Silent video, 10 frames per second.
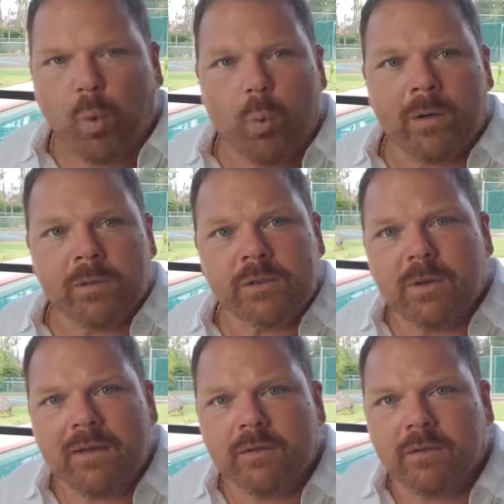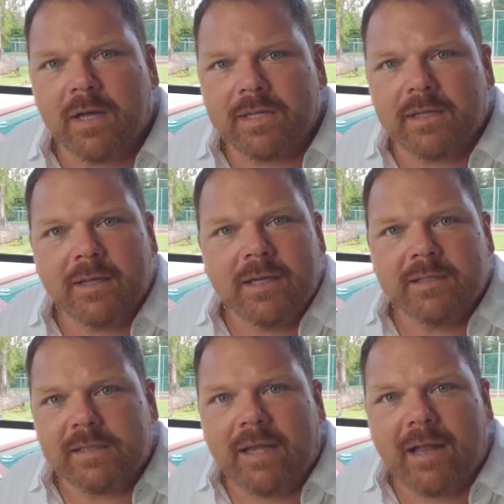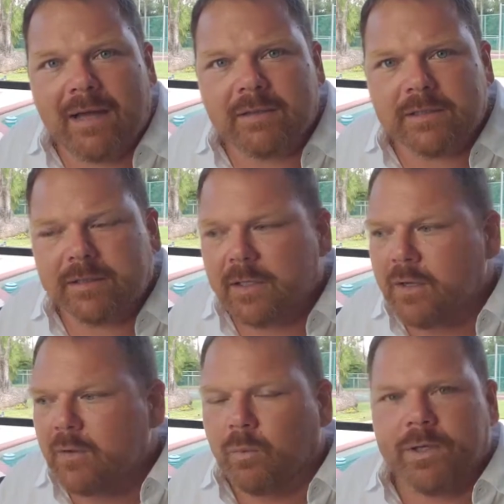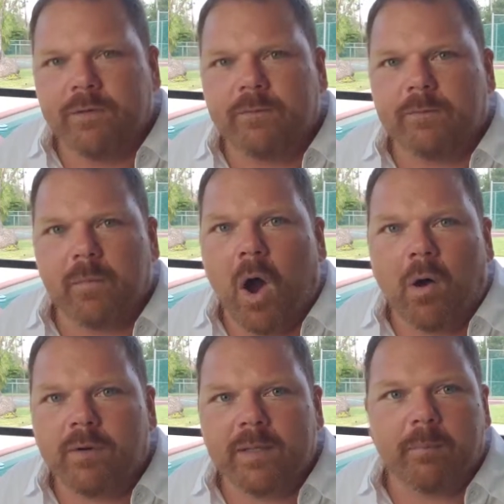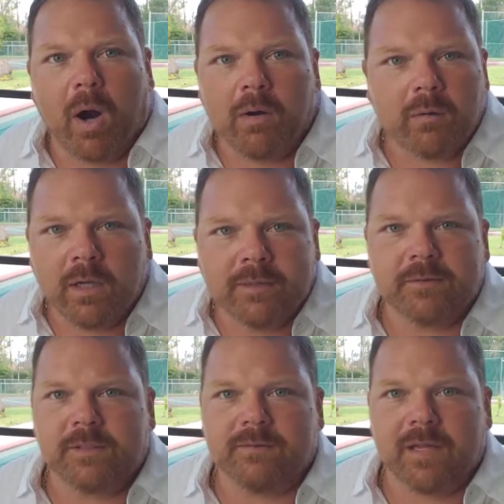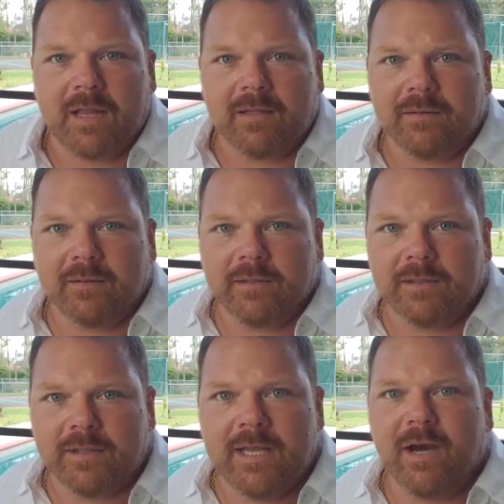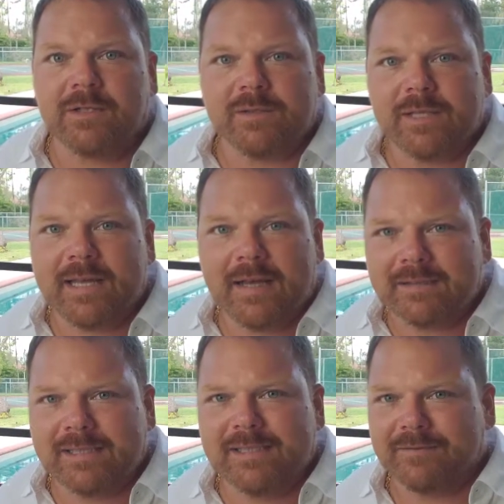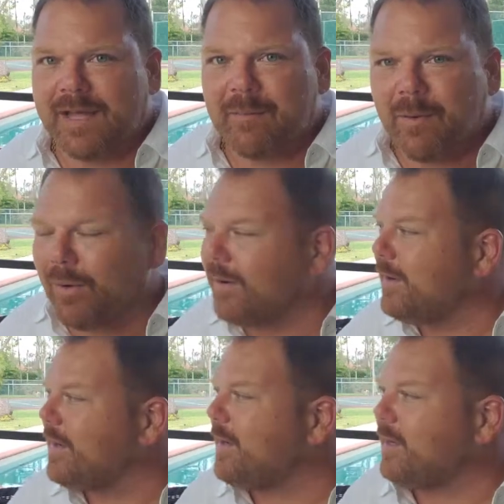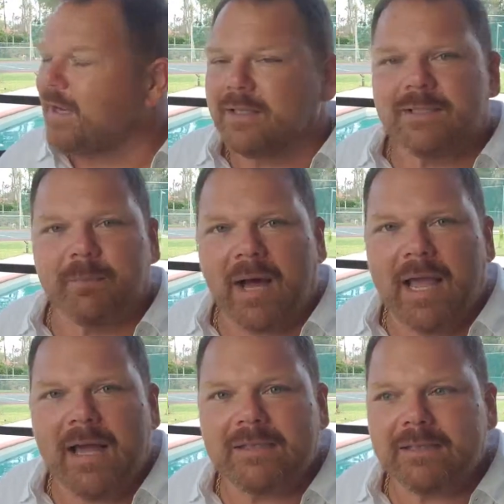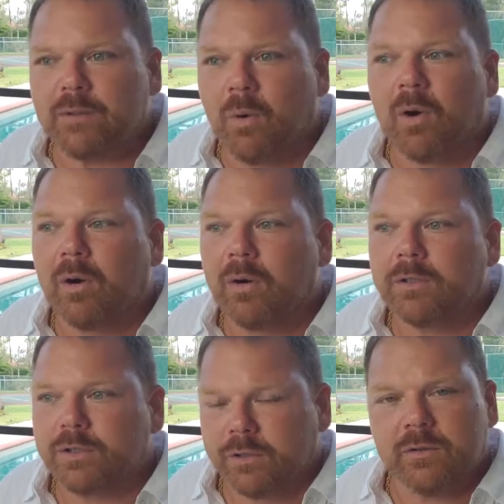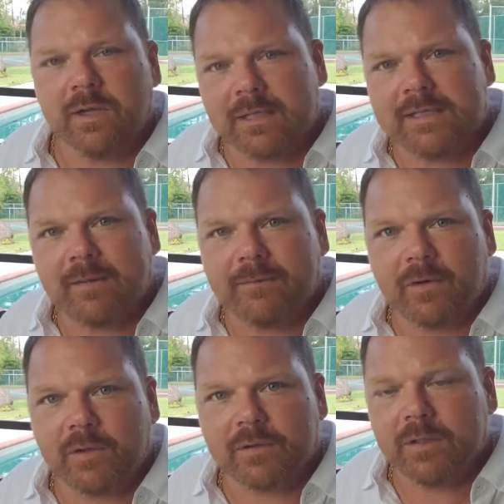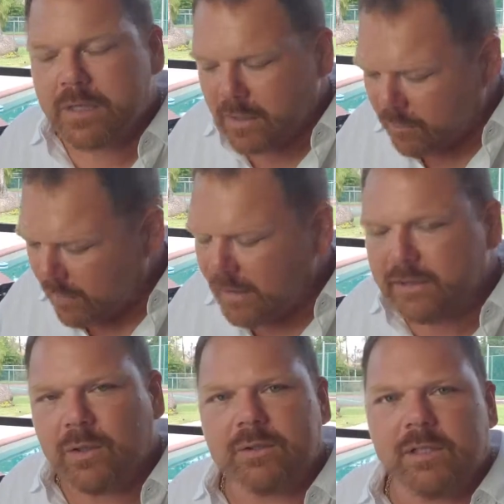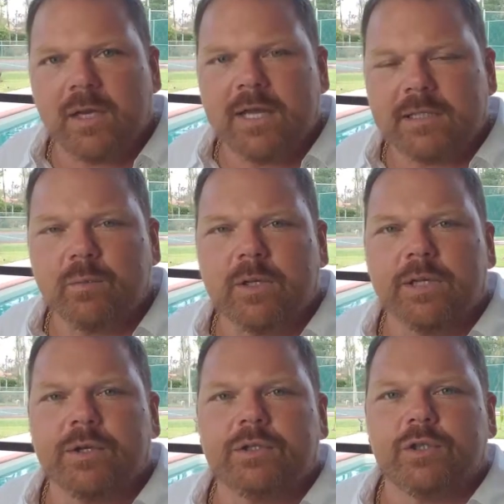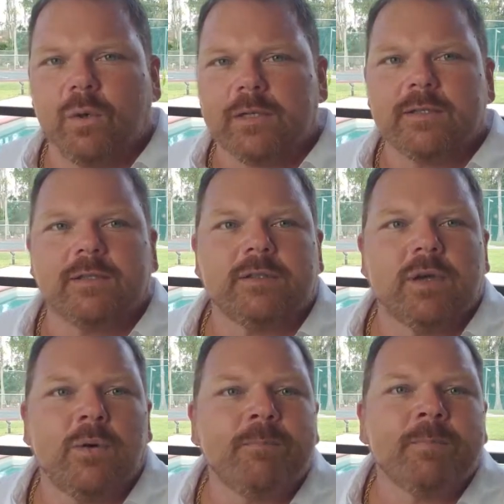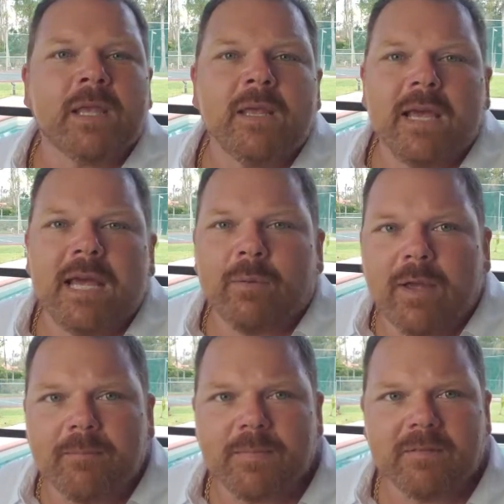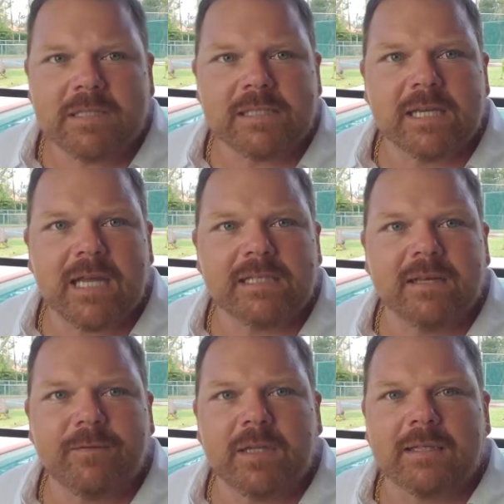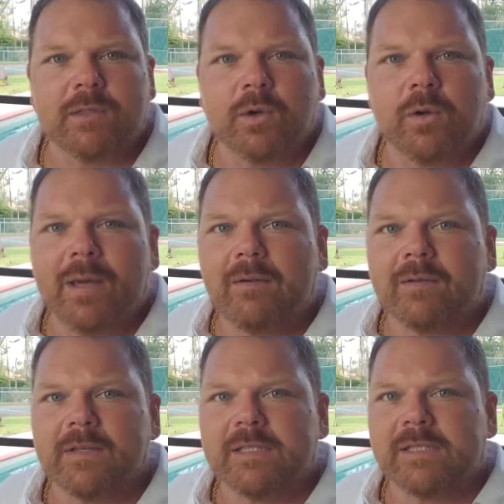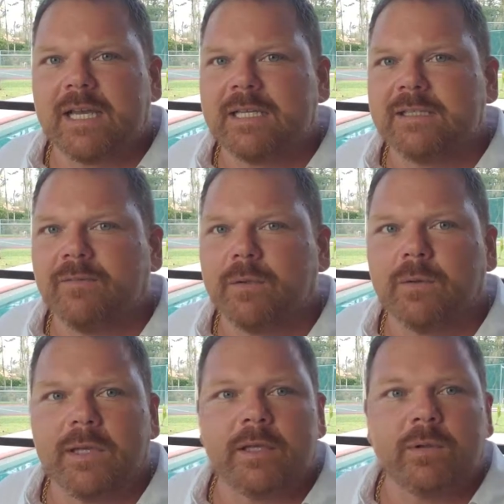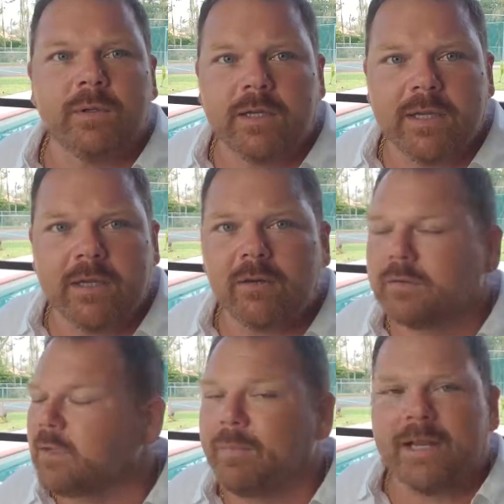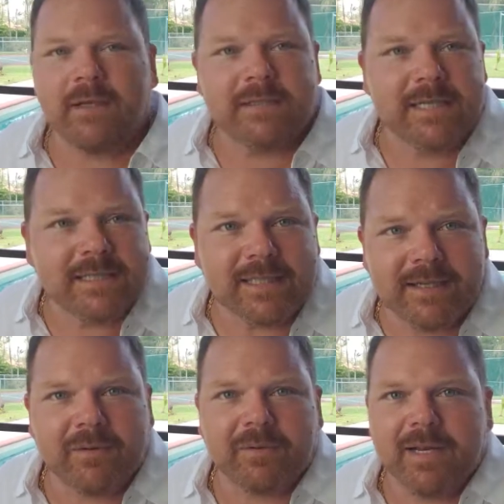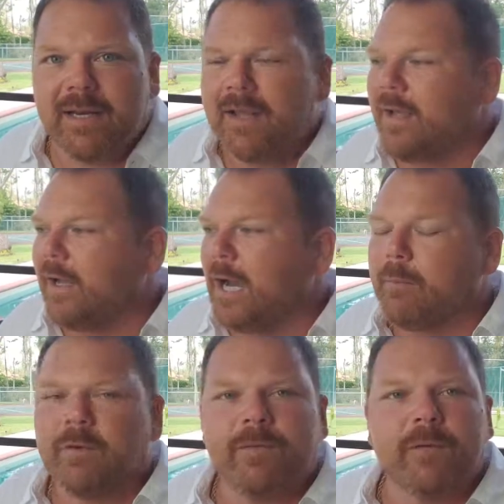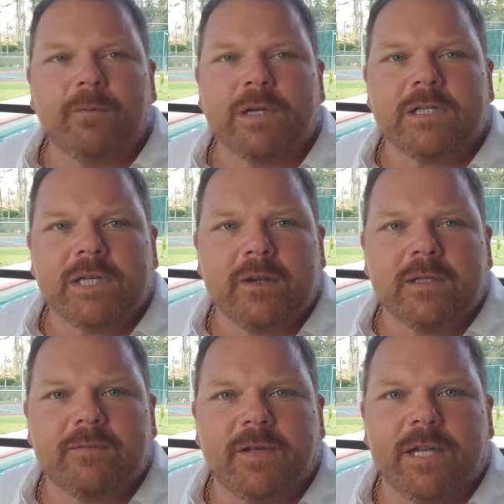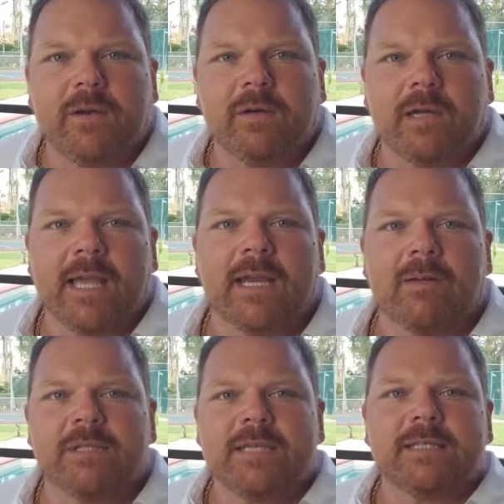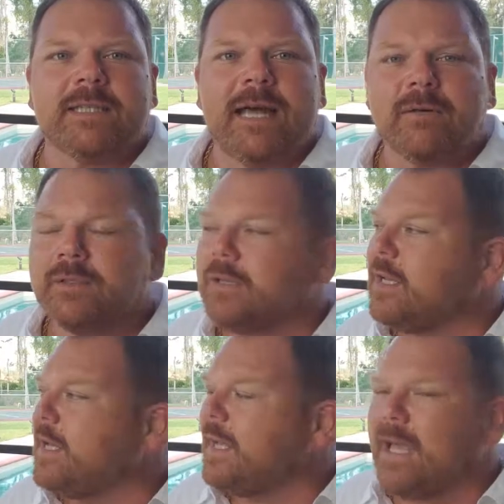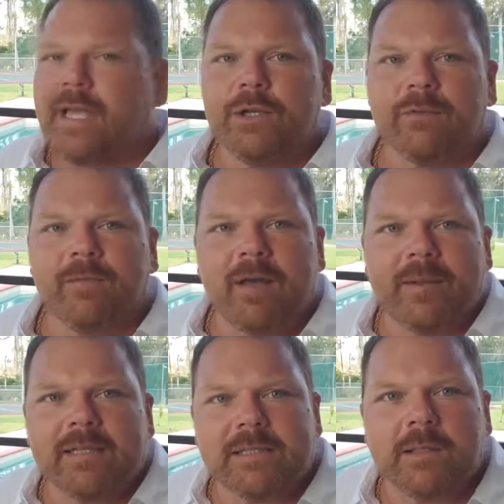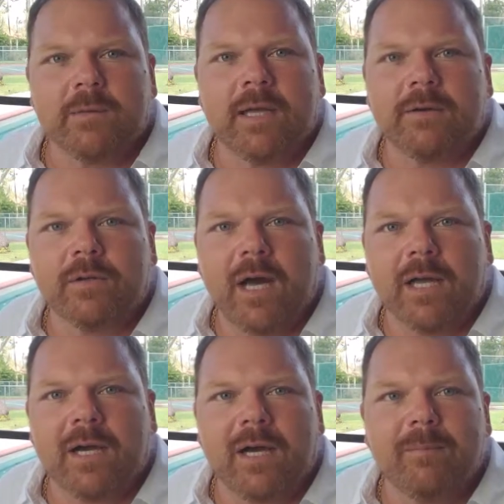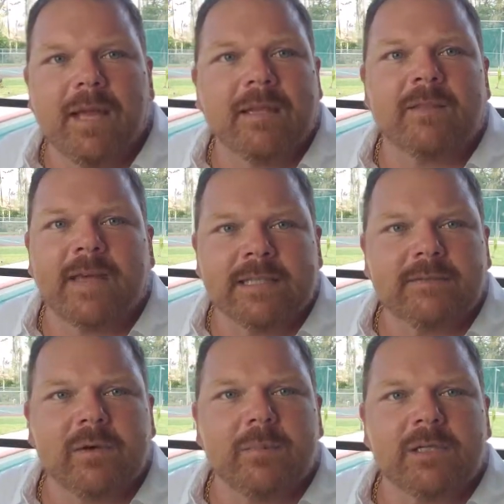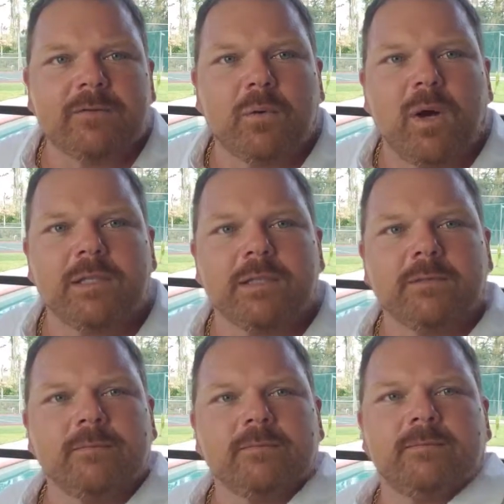When would you rather learn how to sell houses? When you've already borrowed hundreds, if not hundreds of thousands, if not more, to buy houses? Or should you learn how to sell them first, right? And so it's a really good choice. So anyway, if this is the kind of stuff you like to learn about, if this is the kind of stuff you think you need to hear and somebody else needs to hear, right? Feel free to share this video. Again, I'm Jason Loucks, and you can find me at secretlender.com. And thanks very much for watching.